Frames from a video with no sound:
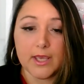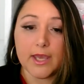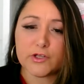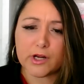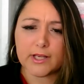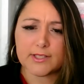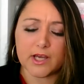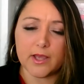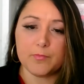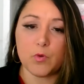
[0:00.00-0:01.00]
And during a
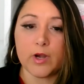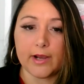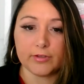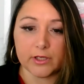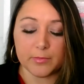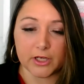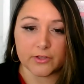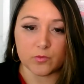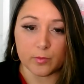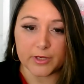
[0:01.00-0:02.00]
time when African
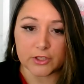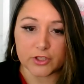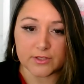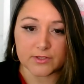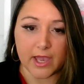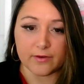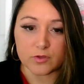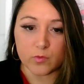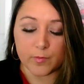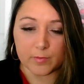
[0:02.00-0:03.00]
Americans were being chased out of
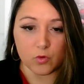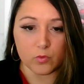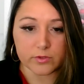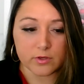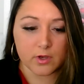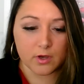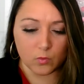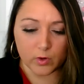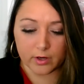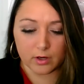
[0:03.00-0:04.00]
swimming pools,
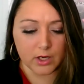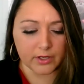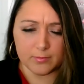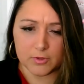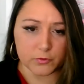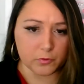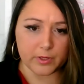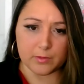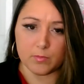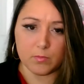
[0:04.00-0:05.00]
where chemicals were
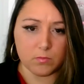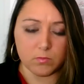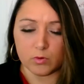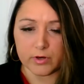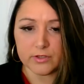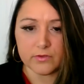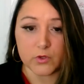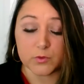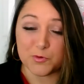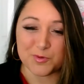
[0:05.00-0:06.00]
being poured into
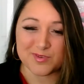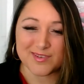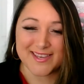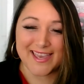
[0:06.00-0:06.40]
those pools,